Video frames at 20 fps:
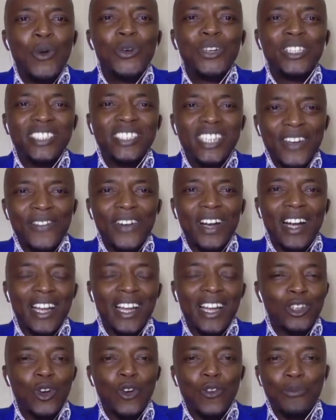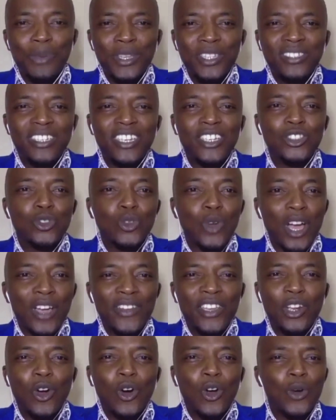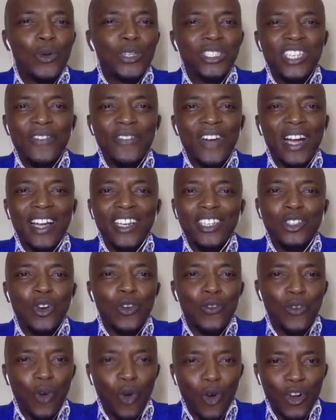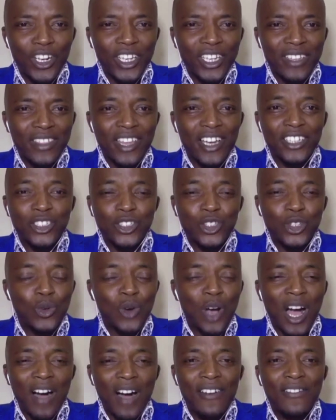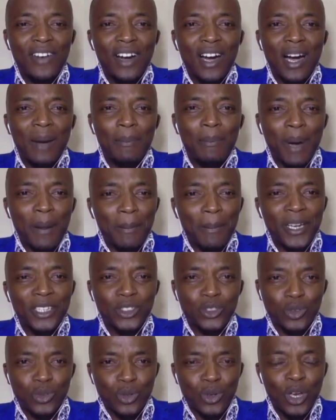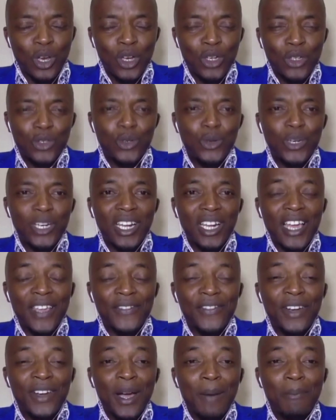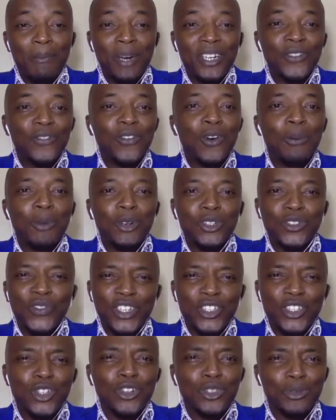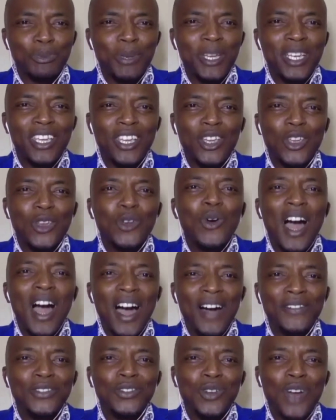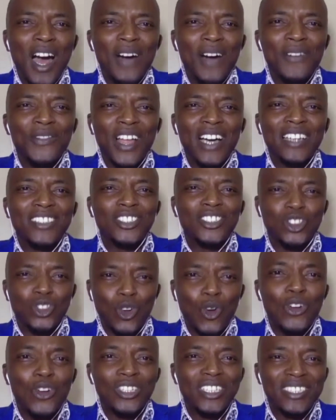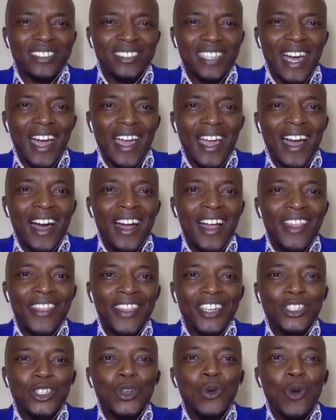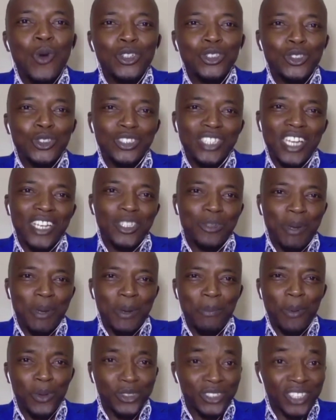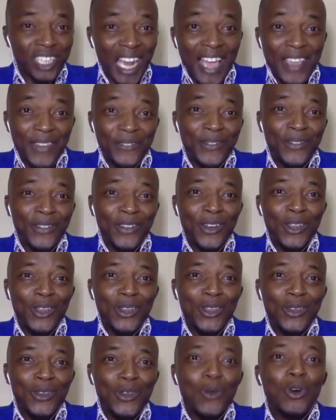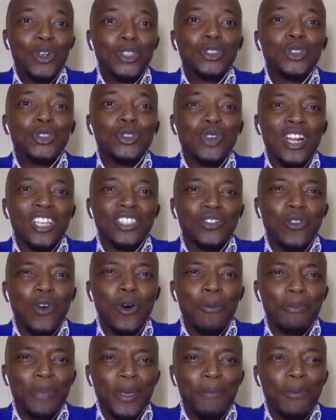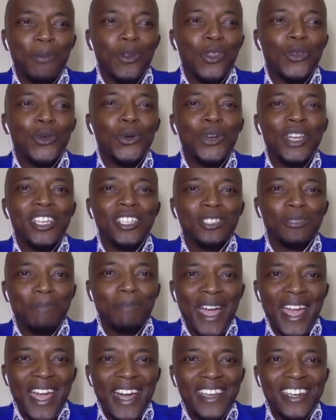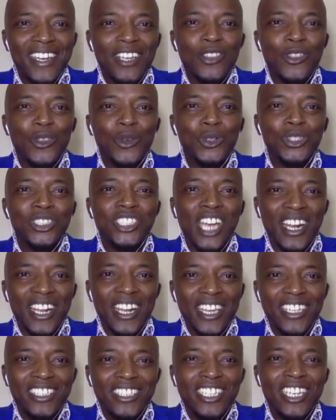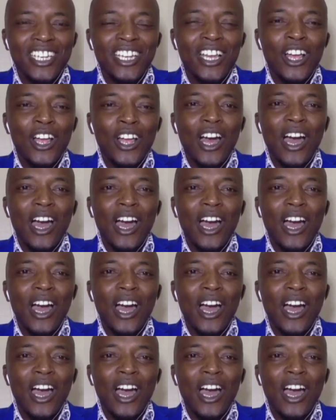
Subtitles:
whichever kind of business you are in, or whichever kind of calling that you have purpose to do in life. But for motivational speaking, you have to have that strong desire that you want to touch people's life. You want to transform people through inspiring, through challenging,